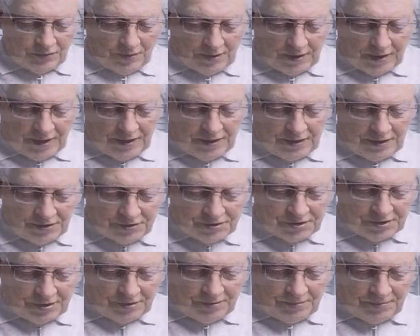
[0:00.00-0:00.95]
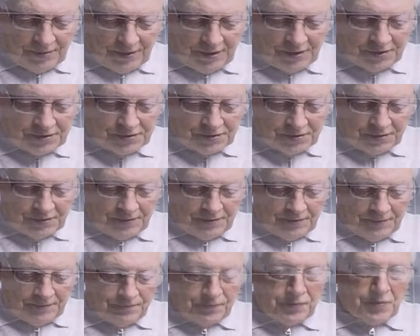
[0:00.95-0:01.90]
So again, a single press
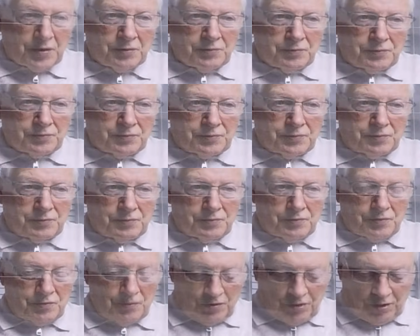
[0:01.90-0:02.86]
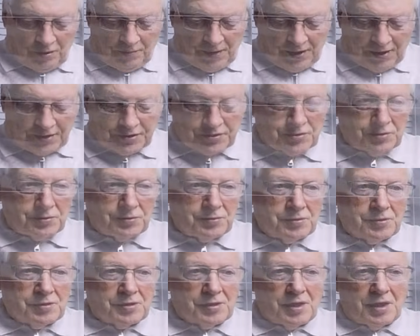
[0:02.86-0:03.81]
will go back
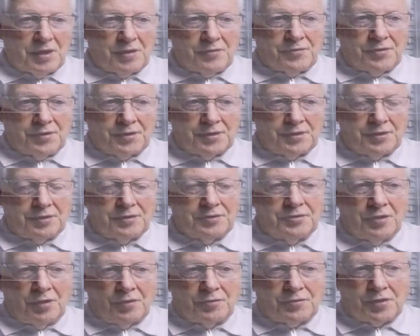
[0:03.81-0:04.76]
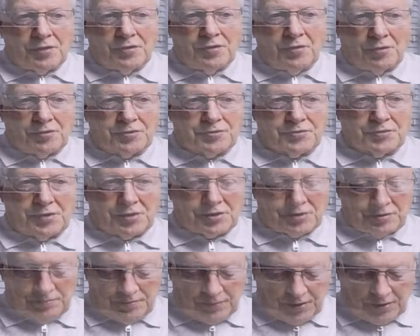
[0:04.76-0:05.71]
to the non-noise
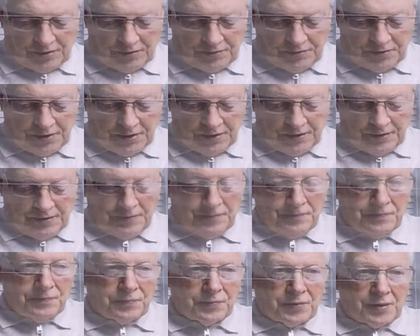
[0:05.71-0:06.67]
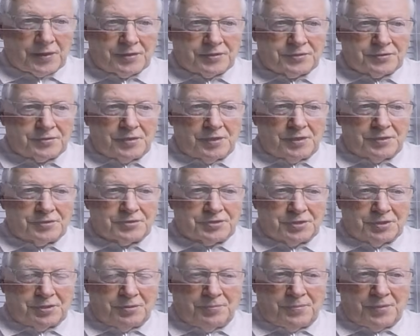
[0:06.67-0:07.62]
reduction mode,
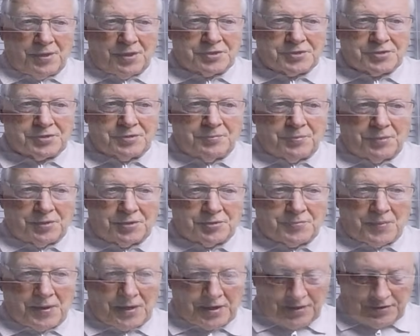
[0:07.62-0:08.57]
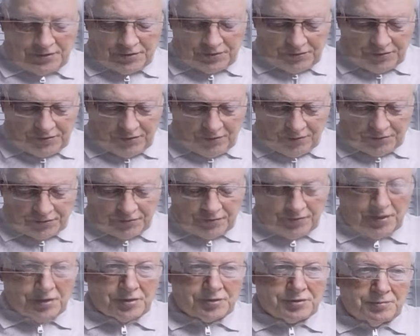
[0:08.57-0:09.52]
single press to put us back into
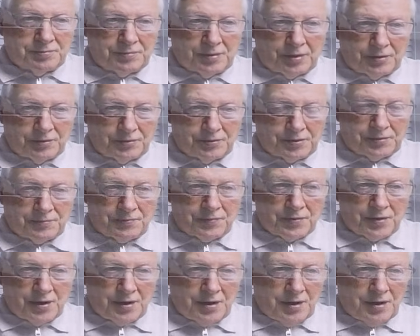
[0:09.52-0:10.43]
noise reduction mode.